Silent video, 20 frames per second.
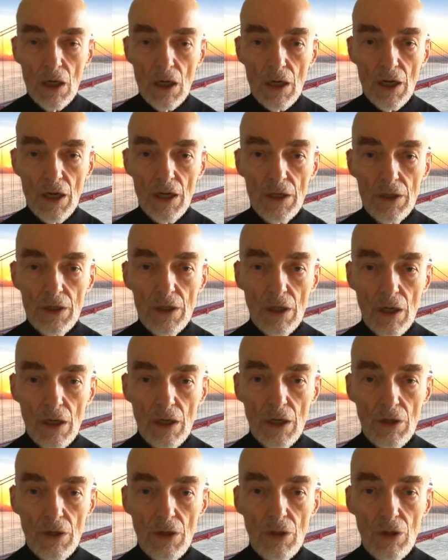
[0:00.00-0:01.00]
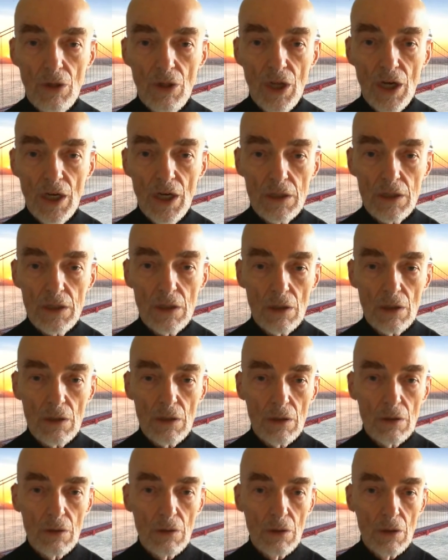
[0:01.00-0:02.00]
And that
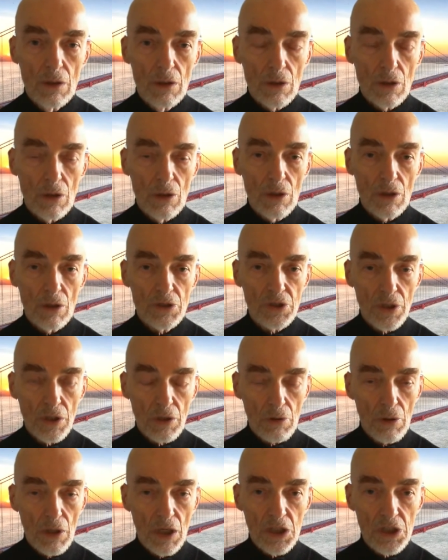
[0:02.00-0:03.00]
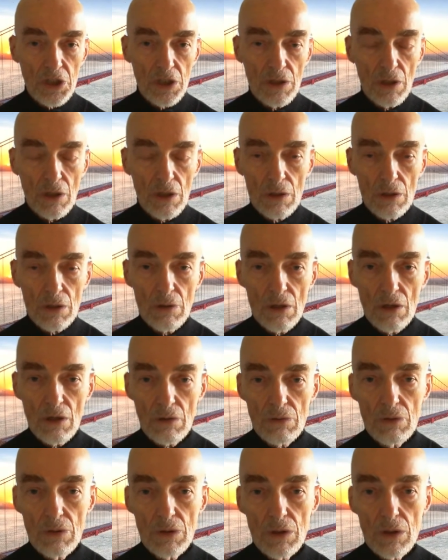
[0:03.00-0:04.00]
caused the crash of the
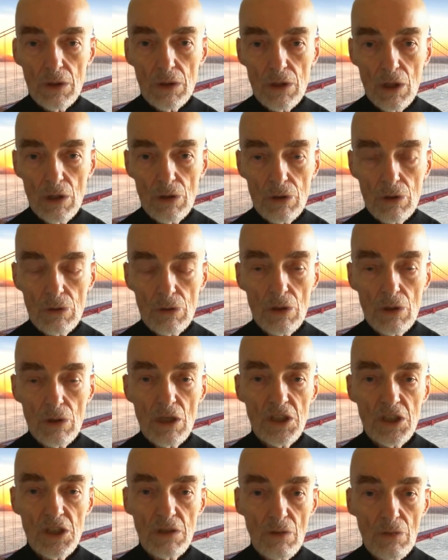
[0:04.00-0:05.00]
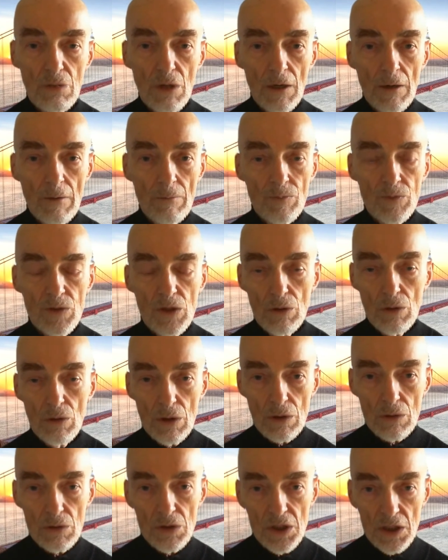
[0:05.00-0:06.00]
aircraft, total loss of
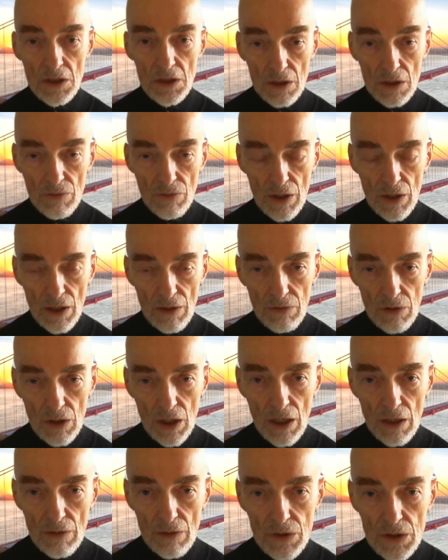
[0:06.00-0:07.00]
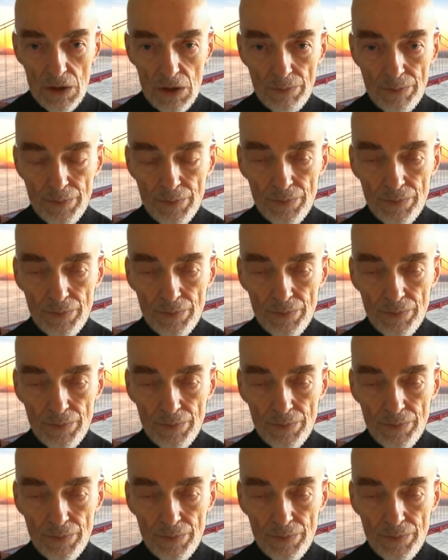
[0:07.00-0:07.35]
265 lives.